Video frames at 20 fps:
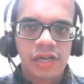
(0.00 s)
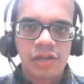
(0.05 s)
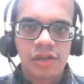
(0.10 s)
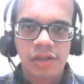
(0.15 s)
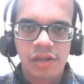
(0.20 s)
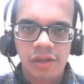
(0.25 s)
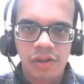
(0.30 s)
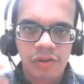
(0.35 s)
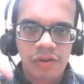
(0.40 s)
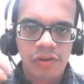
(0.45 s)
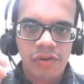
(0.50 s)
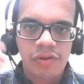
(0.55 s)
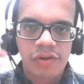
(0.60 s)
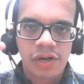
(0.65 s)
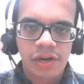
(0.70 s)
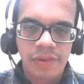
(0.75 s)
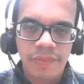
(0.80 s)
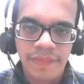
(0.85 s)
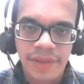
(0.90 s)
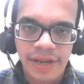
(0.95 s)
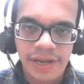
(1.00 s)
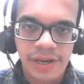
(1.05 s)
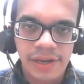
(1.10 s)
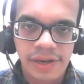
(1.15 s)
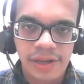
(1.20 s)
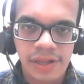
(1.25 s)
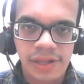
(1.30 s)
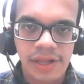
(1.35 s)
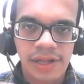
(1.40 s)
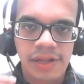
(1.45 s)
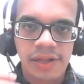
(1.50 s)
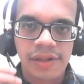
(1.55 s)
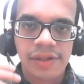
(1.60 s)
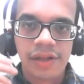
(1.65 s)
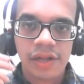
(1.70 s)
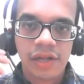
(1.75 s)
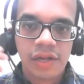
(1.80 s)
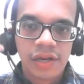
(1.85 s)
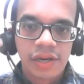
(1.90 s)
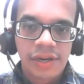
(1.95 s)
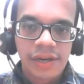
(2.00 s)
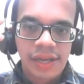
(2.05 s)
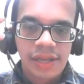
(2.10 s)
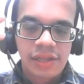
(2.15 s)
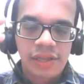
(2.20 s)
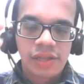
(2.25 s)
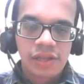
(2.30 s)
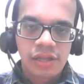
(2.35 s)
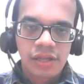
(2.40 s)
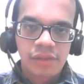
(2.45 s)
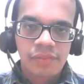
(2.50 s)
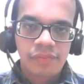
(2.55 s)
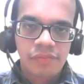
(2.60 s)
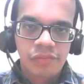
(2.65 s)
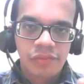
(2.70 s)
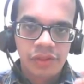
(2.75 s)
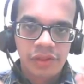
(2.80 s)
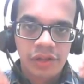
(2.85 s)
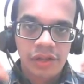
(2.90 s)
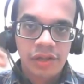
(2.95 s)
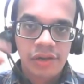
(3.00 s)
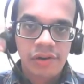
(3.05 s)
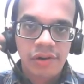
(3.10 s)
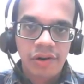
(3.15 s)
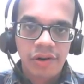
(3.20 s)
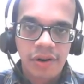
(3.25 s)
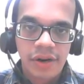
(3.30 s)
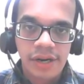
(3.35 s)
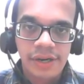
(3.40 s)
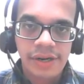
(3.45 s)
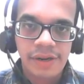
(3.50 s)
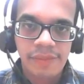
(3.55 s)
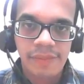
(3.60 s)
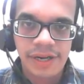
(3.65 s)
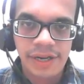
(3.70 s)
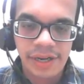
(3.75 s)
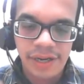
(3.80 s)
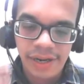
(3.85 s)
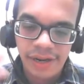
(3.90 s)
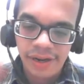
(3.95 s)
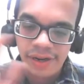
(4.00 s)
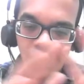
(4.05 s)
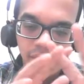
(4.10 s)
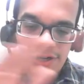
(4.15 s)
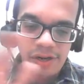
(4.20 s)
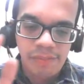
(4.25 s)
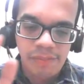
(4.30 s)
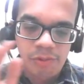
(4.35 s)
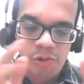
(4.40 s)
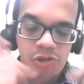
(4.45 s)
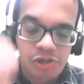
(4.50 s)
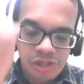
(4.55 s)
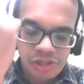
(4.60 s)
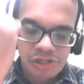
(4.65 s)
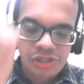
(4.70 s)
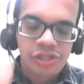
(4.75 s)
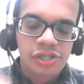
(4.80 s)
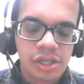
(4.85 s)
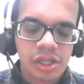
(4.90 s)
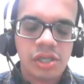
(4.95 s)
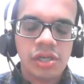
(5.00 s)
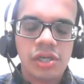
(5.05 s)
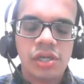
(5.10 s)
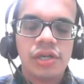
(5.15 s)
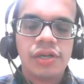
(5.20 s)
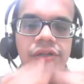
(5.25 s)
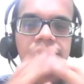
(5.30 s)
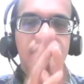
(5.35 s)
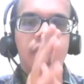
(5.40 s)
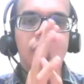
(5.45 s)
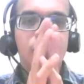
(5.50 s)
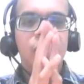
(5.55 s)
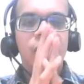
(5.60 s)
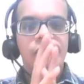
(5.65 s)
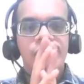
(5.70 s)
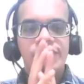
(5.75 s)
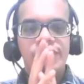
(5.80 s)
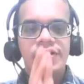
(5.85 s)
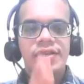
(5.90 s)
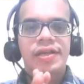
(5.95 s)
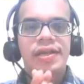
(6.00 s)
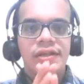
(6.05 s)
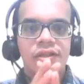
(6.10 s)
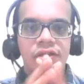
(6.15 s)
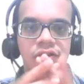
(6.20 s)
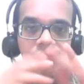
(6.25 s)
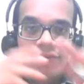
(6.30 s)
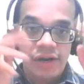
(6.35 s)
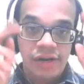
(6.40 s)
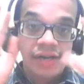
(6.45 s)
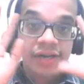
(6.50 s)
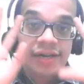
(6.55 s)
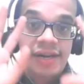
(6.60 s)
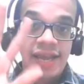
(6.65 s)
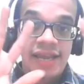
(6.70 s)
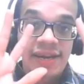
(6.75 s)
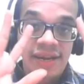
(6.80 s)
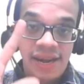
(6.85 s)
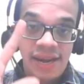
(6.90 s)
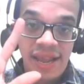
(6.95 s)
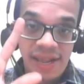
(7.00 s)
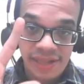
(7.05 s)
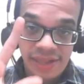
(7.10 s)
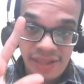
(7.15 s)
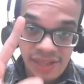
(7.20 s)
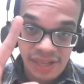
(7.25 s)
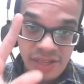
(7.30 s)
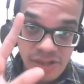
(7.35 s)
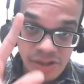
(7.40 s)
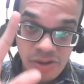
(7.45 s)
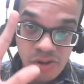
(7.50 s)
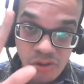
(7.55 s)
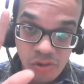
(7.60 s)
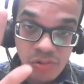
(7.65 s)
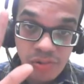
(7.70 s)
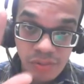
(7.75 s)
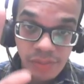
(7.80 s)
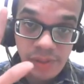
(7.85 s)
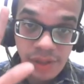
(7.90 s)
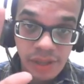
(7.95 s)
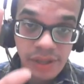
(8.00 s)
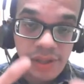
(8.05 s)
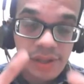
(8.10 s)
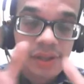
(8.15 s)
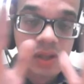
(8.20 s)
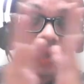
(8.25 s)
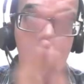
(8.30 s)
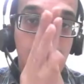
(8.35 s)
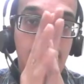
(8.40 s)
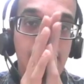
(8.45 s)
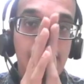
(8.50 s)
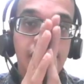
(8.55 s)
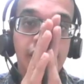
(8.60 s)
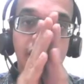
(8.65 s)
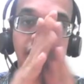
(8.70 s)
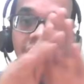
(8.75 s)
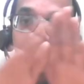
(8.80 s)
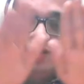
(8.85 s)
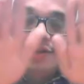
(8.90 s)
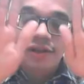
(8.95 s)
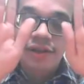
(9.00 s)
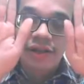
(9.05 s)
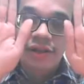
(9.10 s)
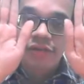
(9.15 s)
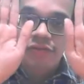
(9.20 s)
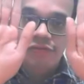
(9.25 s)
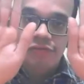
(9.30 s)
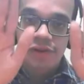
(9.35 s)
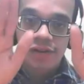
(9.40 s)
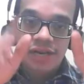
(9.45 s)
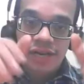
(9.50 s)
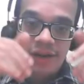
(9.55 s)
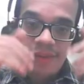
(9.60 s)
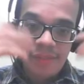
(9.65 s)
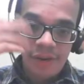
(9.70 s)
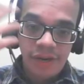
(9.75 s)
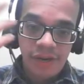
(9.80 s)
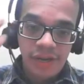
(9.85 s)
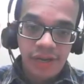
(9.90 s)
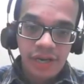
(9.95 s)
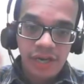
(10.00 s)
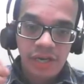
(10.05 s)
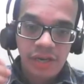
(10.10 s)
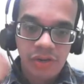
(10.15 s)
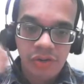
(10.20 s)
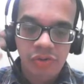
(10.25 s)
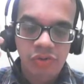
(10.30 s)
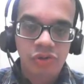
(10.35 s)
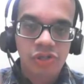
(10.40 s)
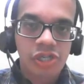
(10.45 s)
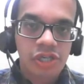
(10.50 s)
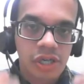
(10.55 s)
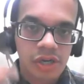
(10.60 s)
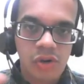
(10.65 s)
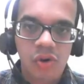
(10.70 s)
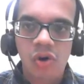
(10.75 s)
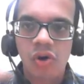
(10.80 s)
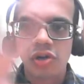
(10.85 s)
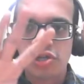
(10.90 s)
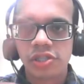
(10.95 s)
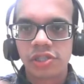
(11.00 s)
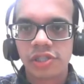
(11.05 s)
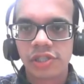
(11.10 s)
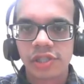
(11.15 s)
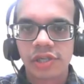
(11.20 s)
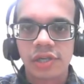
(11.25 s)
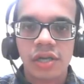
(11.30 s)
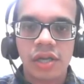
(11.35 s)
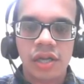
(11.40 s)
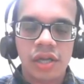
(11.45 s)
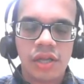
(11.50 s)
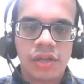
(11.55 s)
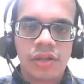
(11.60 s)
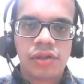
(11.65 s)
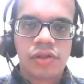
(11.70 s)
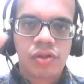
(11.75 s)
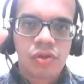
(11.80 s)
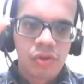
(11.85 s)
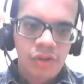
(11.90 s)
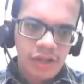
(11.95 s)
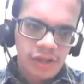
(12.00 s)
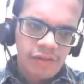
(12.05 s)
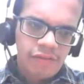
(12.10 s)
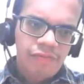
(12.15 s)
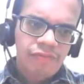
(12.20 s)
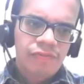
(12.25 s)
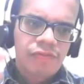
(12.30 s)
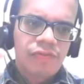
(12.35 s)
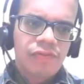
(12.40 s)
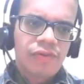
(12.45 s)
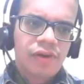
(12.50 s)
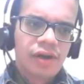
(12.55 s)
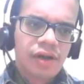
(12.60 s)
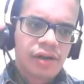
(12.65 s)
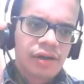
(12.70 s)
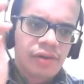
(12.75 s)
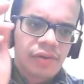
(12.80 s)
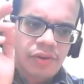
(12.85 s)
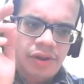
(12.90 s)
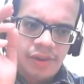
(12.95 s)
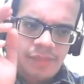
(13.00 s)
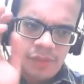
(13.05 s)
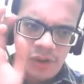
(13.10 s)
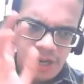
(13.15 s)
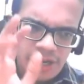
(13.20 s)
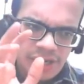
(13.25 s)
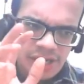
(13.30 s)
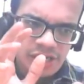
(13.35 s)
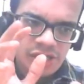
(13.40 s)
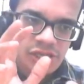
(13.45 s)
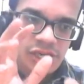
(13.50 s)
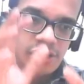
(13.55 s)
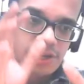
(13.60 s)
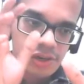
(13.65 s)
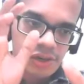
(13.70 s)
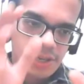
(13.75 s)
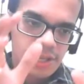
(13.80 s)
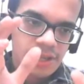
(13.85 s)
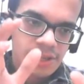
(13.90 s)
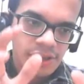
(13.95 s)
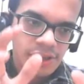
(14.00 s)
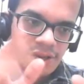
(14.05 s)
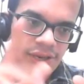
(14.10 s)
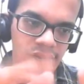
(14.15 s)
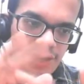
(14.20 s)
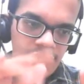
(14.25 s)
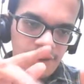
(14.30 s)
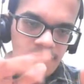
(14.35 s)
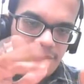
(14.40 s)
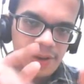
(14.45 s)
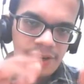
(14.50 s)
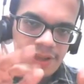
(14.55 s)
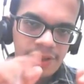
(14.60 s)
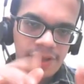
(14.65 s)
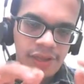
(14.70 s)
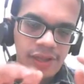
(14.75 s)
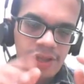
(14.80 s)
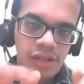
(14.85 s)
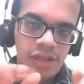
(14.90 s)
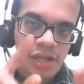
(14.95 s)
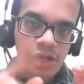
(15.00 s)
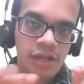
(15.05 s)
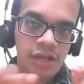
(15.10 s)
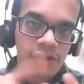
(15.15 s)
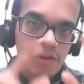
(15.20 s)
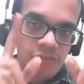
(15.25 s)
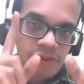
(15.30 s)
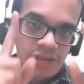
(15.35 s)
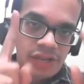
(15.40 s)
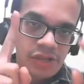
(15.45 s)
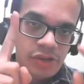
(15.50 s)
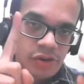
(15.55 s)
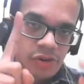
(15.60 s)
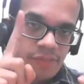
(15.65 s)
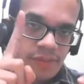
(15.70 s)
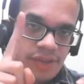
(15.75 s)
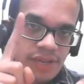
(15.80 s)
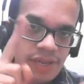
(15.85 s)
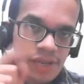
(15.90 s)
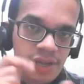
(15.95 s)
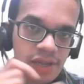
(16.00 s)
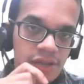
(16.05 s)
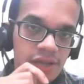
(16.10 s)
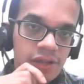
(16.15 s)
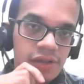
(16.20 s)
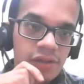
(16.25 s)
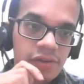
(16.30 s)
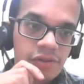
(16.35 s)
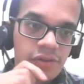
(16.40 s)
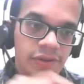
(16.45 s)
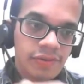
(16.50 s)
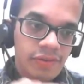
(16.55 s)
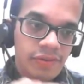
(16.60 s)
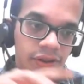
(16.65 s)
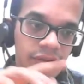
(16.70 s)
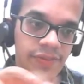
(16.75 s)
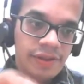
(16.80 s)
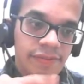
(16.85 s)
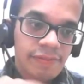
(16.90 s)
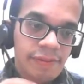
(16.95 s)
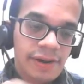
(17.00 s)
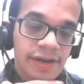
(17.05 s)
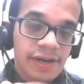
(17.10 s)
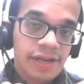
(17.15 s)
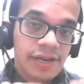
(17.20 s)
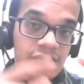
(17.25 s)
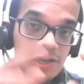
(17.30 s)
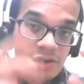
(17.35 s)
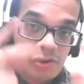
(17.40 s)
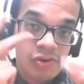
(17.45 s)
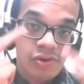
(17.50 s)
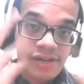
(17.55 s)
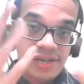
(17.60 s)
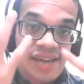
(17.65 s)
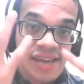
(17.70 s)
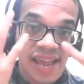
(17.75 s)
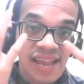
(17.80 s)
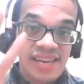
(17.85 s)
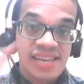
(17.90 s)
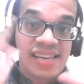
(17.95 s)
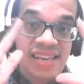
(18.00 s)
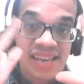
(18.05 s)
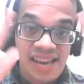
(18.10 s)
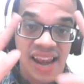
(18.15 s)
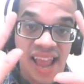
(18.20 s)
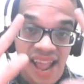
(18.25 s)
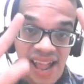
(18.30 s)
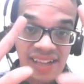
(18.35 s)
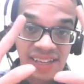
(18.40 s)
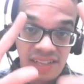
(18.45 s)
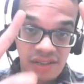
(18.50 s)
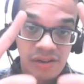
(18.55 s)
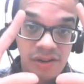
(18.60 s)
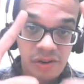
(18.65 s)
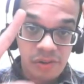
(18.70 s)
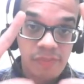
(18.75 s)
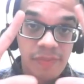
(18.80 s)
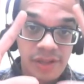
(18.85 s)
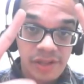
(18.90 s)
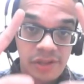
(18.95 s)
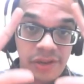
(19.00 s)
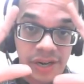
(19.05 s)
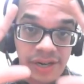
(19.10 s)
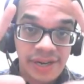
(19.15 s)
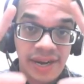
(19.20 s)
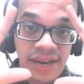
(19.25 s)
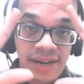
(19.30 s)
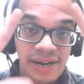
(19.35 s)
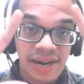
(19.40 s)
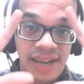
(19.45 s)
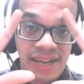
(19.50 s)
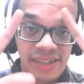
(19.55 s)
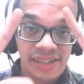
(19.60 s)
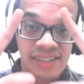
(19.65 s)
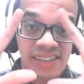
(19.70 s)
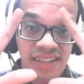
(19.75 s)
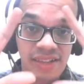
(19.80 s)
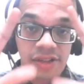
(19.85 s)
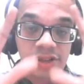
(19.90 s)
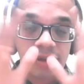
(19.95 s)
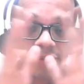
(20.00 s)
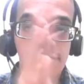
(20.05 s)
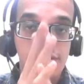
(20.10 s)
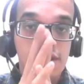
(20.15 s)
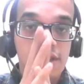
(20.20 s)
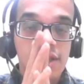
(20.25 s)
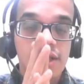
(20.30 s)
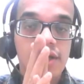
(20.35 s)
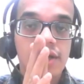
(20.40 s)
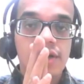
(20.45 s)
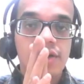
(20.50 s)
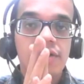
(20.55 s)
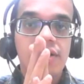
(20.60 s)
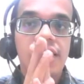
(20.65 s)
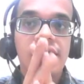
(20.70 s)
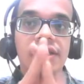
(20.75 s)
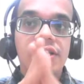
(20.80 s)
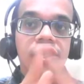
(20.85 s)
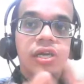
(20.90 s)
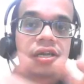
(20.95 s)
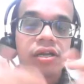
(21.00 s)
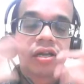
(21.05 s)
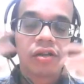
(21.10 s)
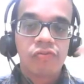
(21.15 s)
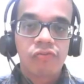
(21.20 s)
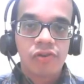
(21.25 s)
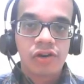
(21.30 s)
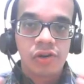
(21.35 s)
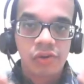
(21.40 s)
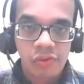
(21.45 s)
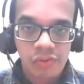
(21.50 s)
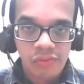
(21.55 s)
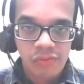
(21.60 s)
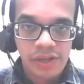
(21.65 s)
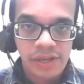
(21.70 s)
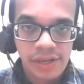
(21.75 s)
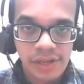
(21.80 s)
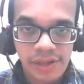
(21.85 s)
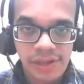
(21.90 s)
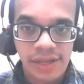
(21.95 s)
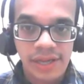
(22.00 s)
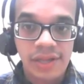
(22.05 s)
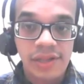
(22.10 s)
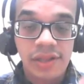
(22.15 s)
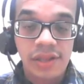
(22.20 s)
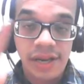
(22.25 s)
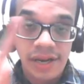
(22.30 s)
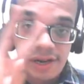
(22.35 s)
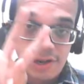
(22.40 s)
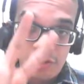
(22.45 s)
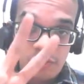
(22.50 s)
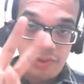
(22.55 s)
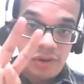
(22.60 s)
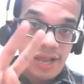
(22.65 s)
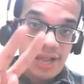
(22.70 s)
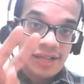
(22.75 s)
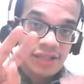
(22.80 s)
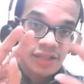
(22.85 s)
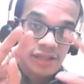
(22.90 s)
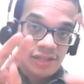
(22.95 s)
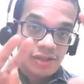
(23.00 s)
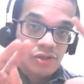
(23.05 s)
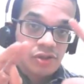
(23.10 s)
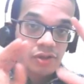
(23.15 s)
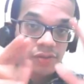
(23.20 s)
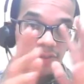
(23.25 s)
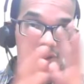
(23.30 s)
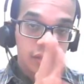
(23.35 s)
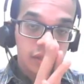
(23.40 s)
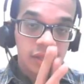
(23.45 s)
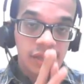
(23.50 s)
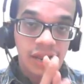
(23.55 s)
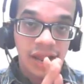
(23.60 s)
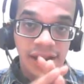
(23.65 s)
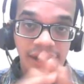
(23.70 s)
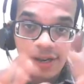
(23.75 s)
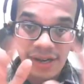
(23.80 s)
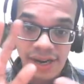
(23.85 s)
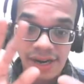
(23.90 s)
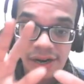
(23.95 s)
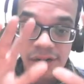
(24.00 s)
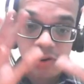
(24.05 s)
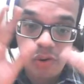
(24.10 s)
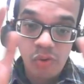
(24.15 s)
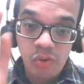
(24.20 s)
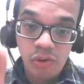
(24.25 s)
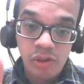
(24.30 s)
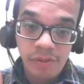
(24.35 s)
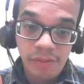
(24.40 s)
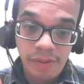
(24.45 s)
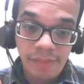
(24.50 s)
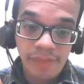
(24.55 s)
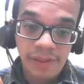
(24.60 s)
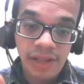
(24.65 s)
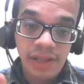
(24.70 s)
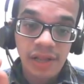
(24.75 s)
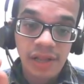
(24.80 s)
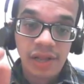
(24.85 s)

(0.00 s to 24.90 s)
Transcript: so making the sales, then ultimately they need a push. So if in case we had a 10 lakhs consumers, and if we communicate use the cost, so if communication to the single persons 1 rupee, we will be spending it to 10 lakh rupees to the 10 lakh consumers. And if we know with this case there are 2 lakhs consumers and there are host people,